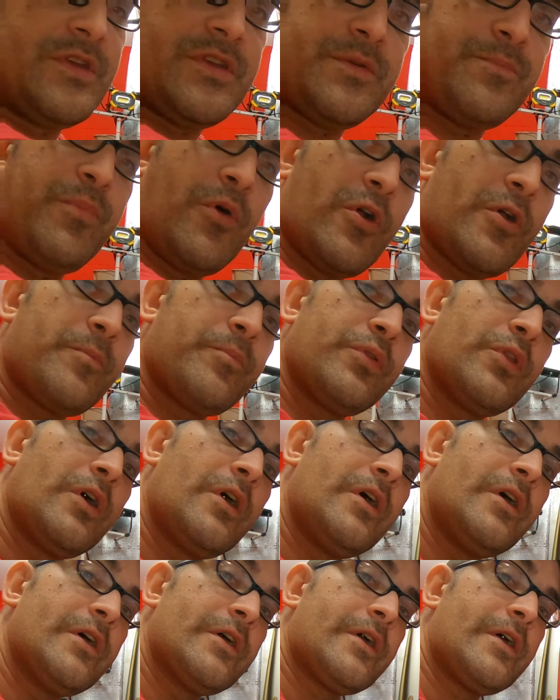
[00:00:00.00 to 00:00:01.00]
spark
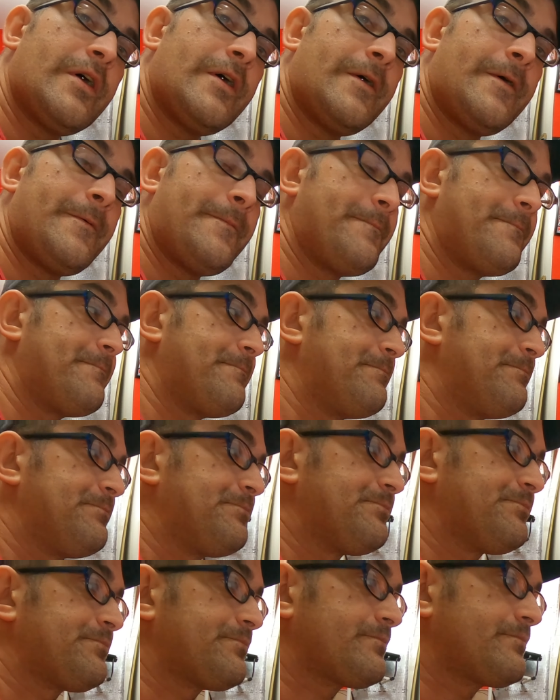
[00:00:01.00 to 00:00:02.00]
plug.
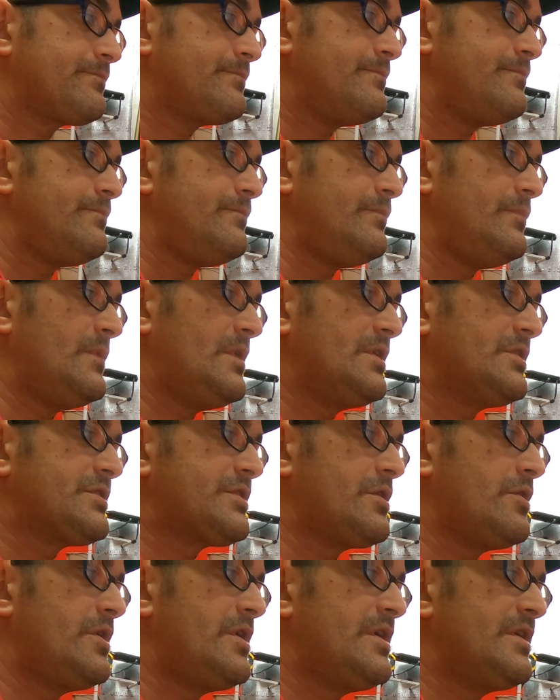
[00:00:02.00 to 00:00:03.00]
Let's
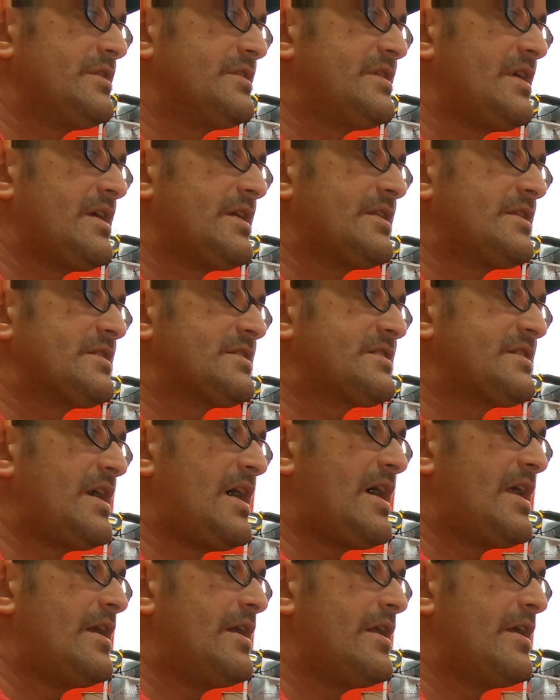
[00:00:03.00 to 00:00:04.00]
go ahead and take this
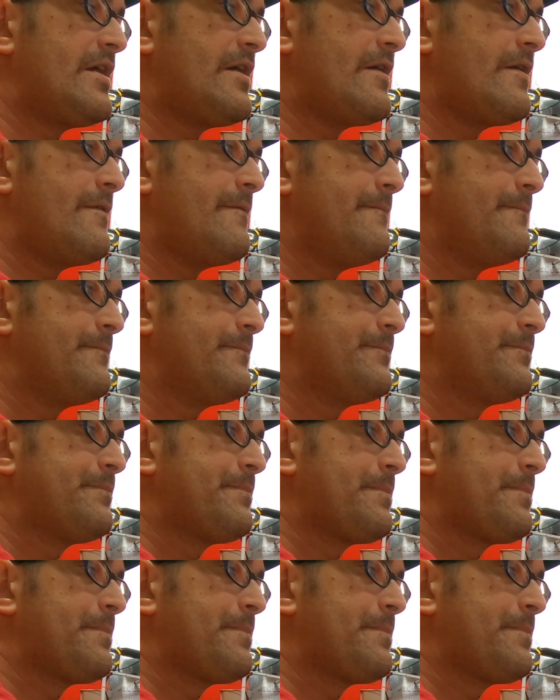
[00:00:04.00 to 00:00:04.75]
out of there.